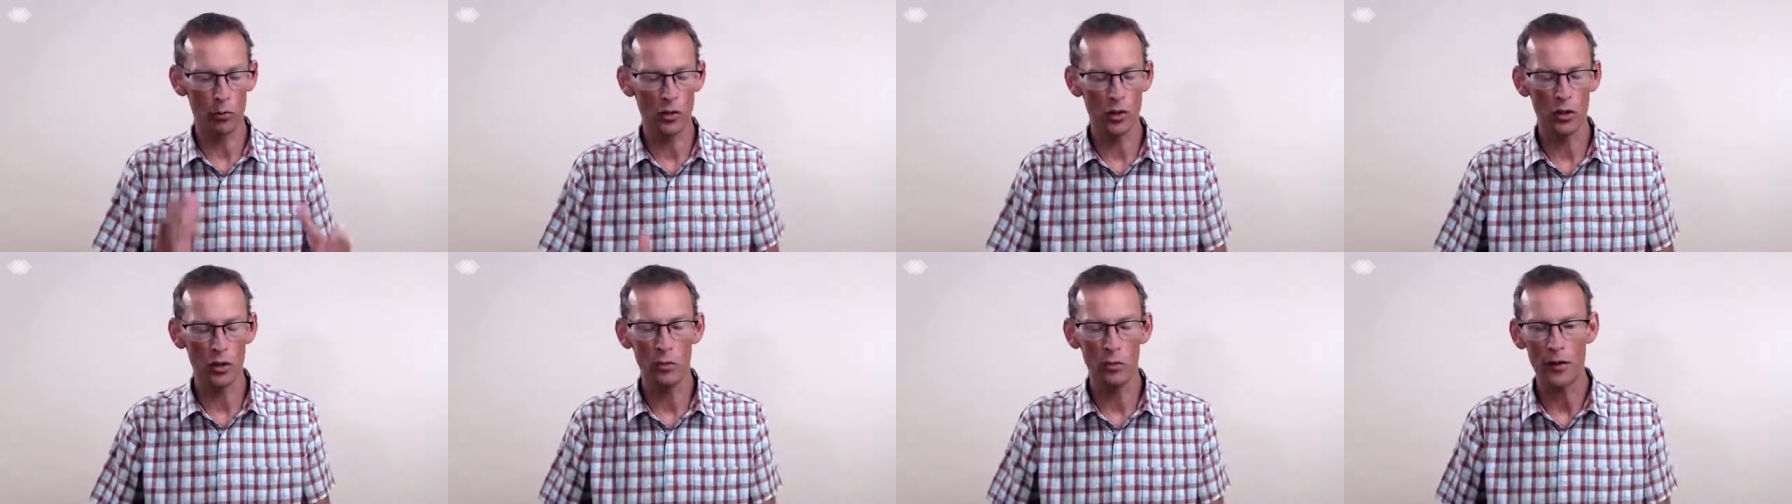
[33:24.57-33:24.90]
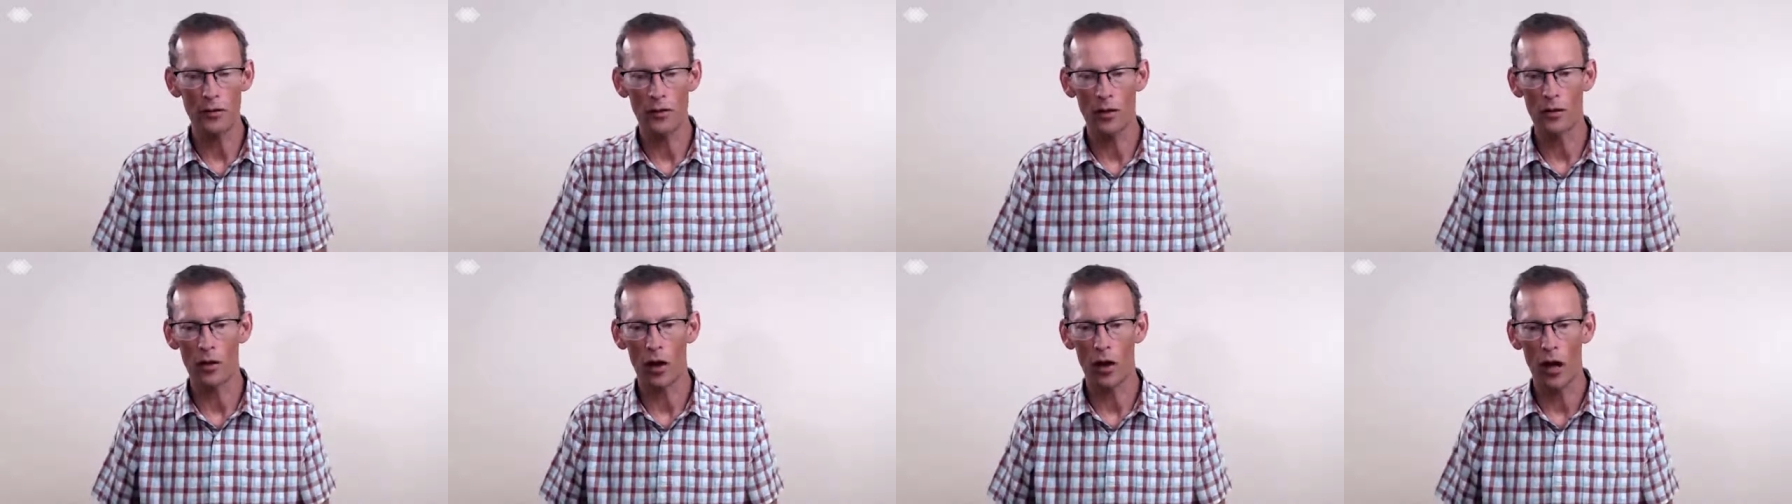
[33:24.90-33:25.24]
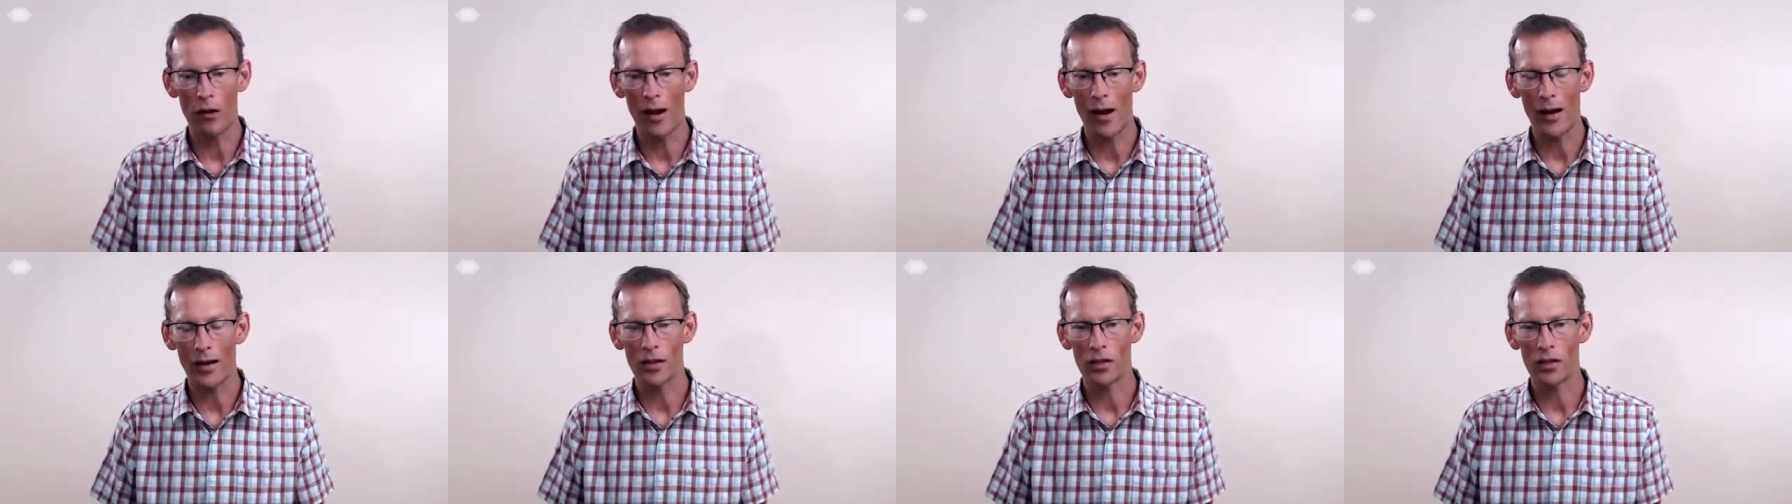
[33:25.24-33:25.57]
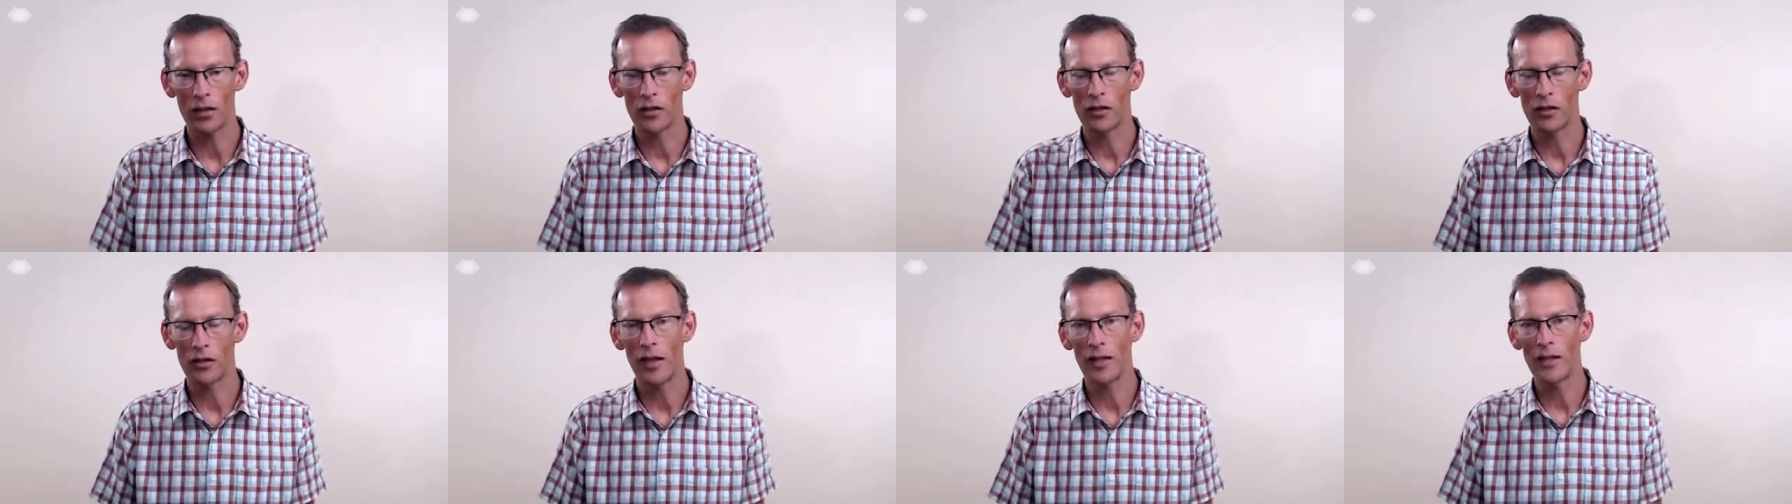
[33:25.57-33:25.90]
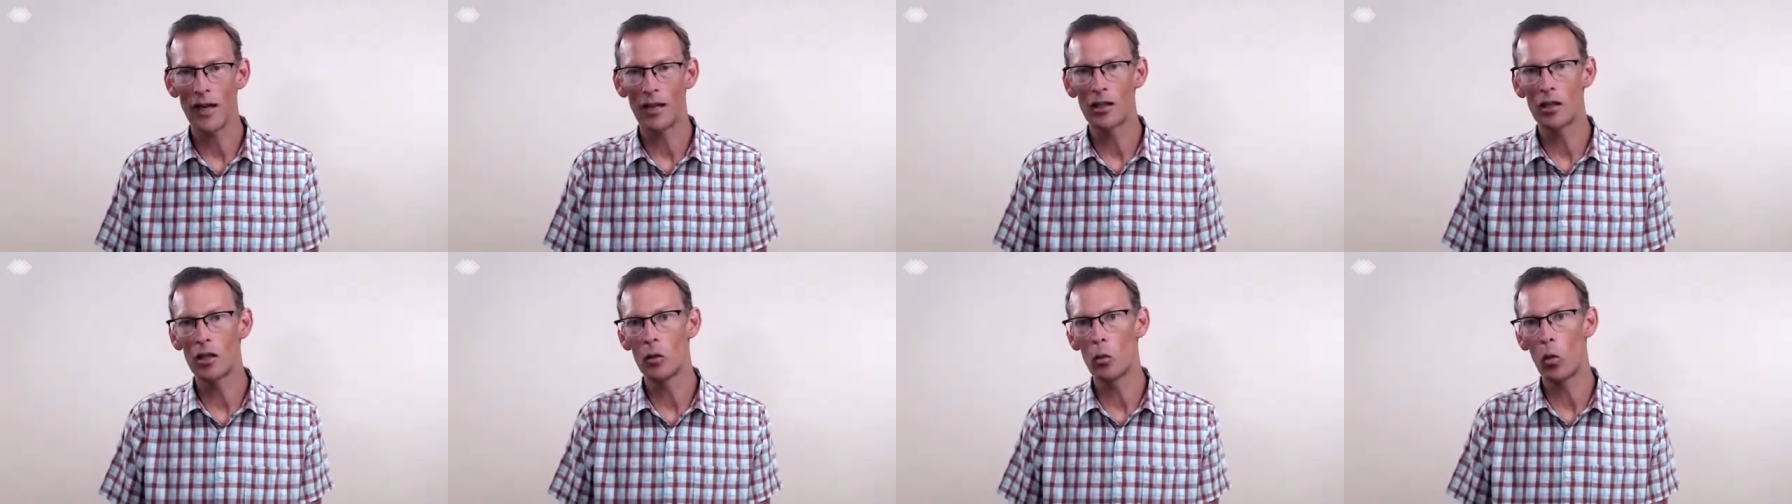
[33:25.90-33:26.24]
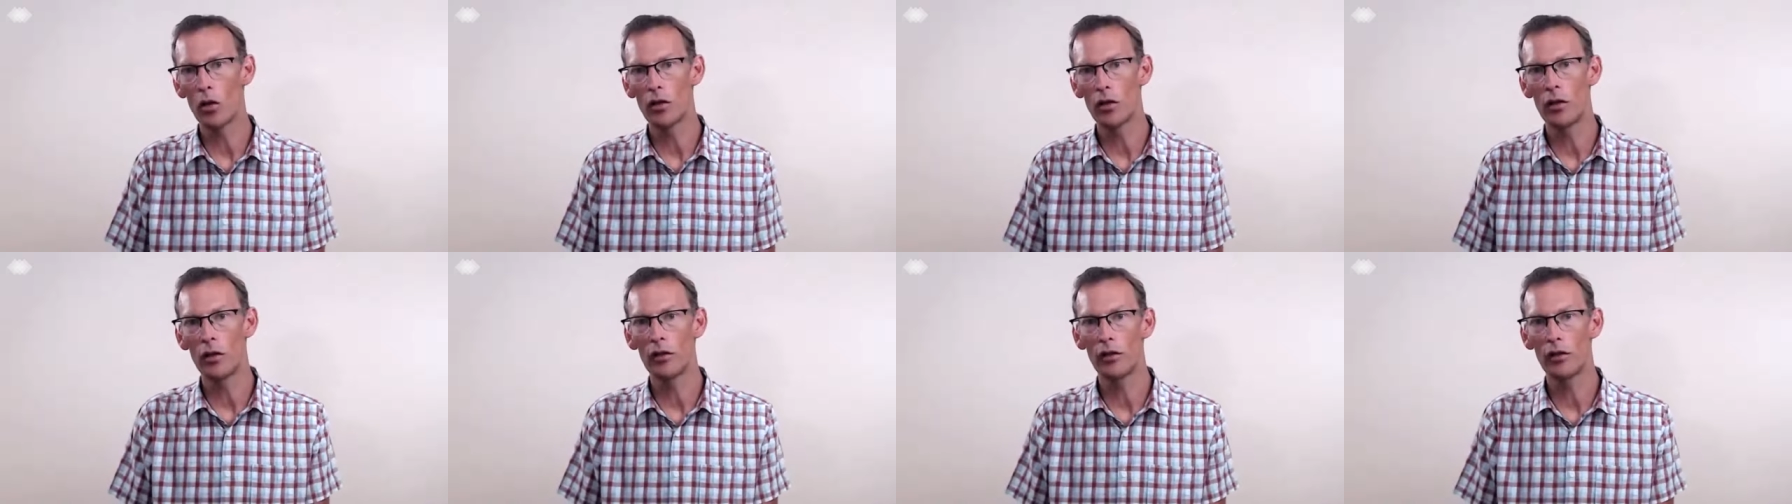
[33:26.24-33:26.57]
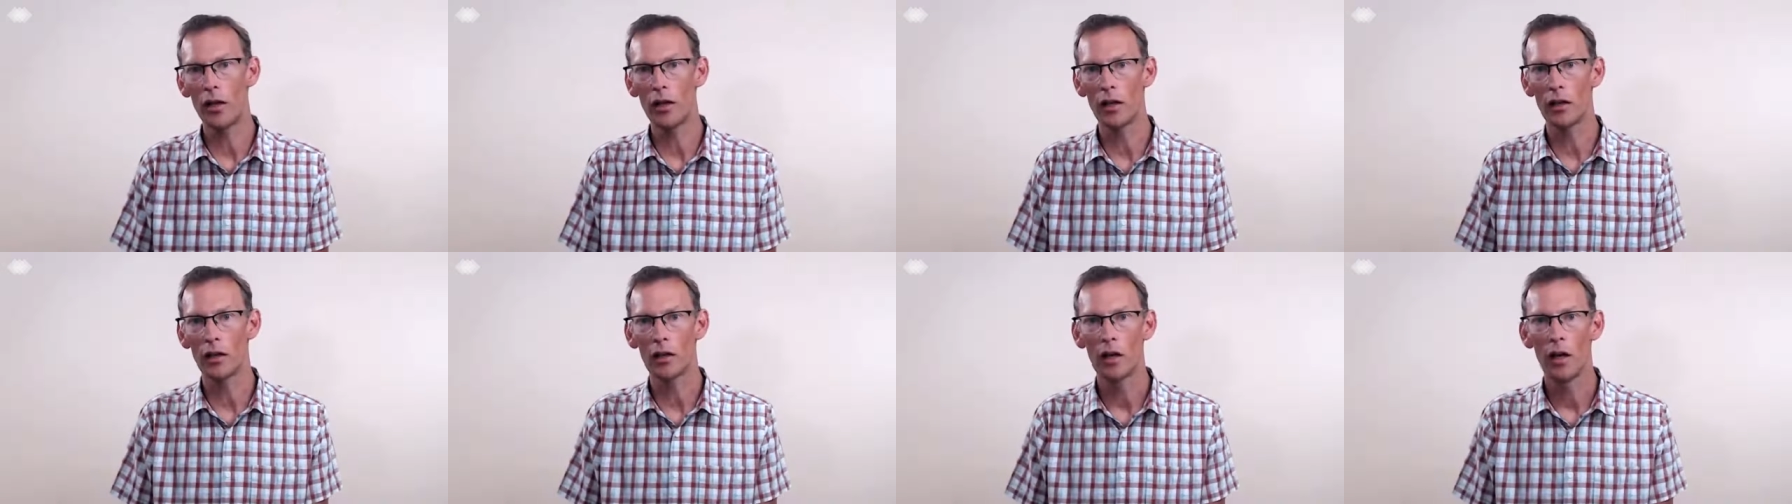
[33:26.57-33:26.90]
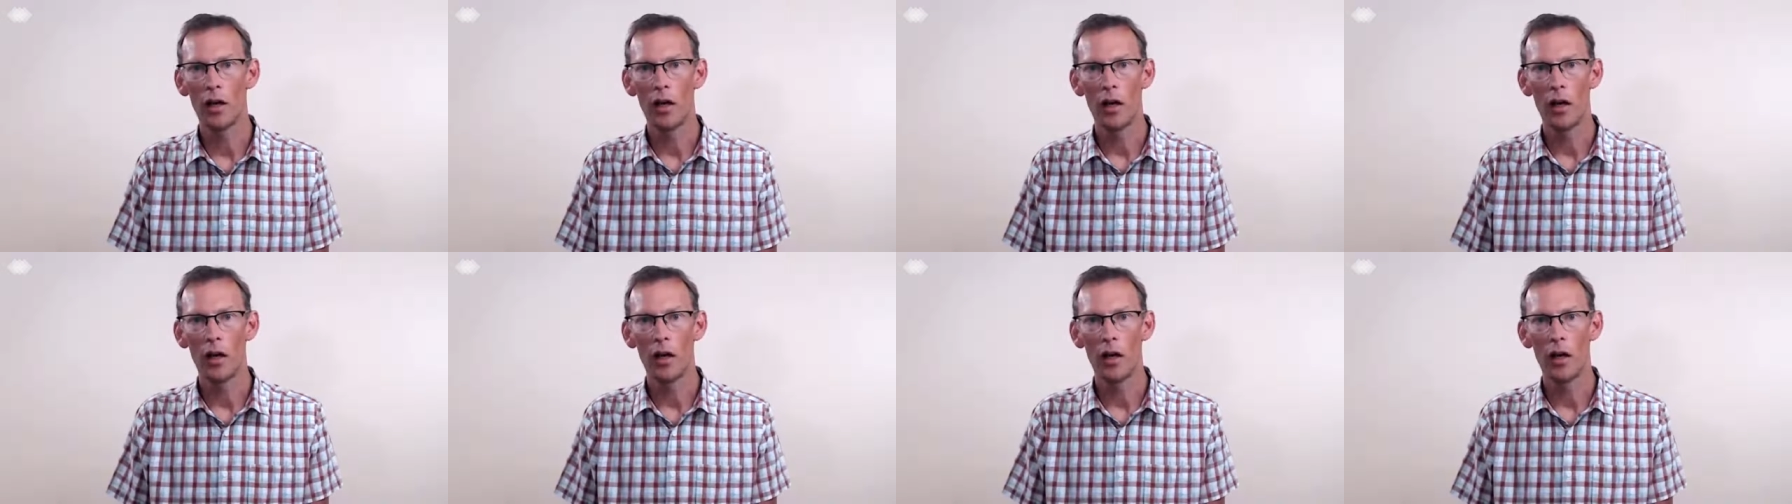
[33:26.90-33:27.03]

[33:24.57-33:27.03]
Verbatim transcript: to meet the directors. And they said, So what do you think?